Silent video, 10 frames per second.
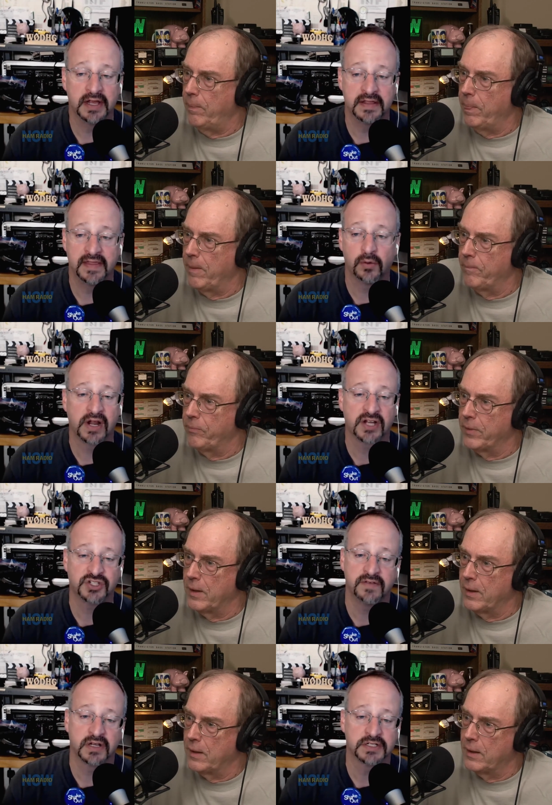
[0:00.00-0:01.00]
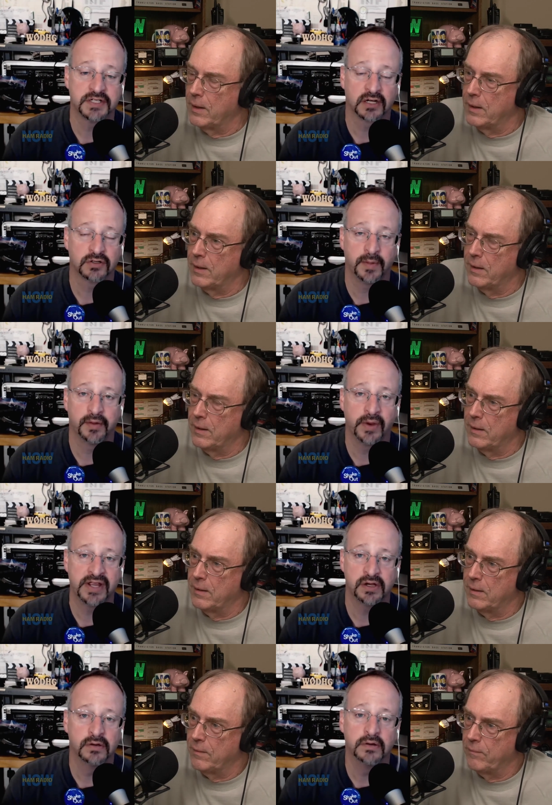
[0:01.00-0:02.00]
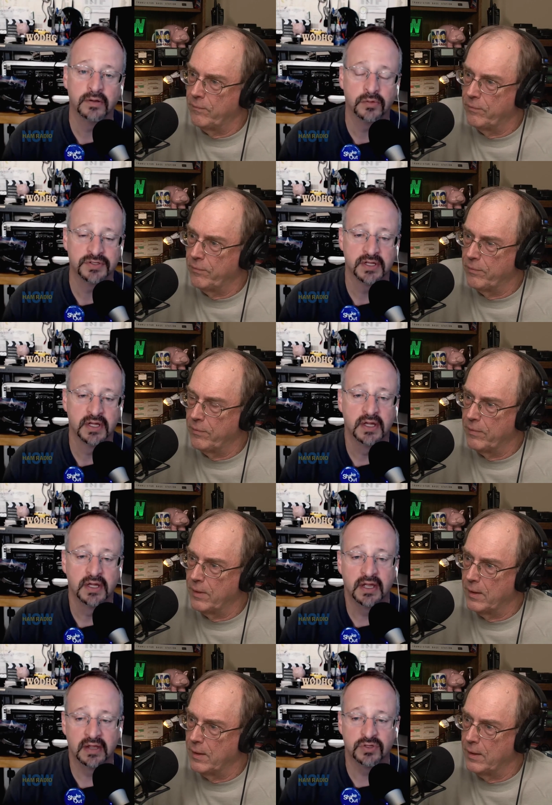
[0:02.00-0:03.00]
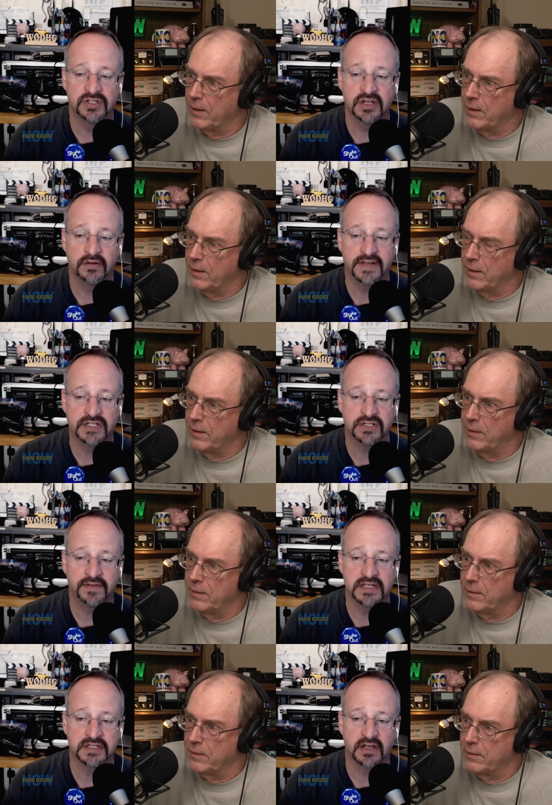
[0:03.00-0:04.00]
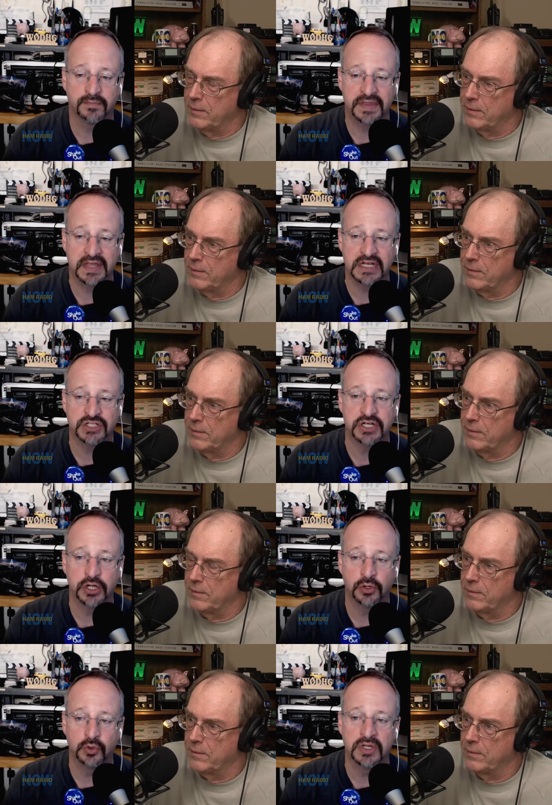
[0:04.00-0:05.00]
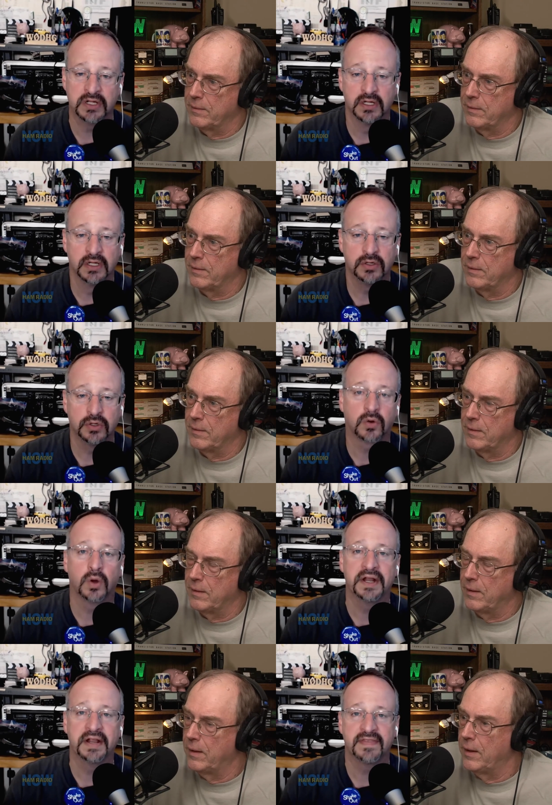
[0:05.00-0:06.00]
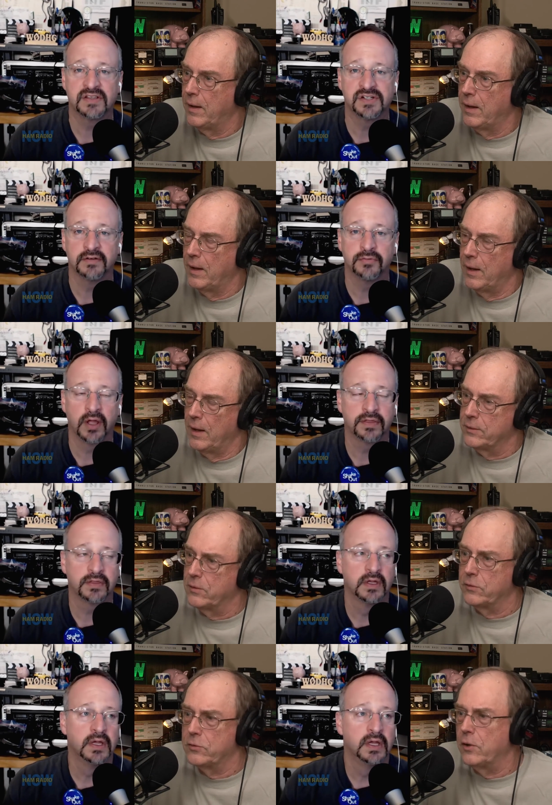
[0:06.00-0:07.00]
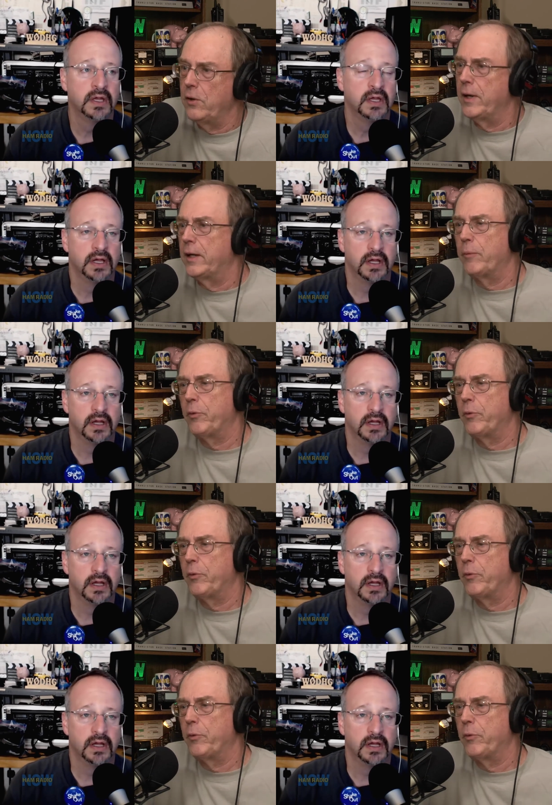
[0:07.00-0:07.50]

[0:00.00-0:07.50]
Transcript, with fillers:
Speaker 1: yeah. and they weren't actually even going to talk to them on the radio. It was, it was you know face to face stuff, but they just didn't know who to who to coordinate that stuff with.
Speaker 2: So, so do you end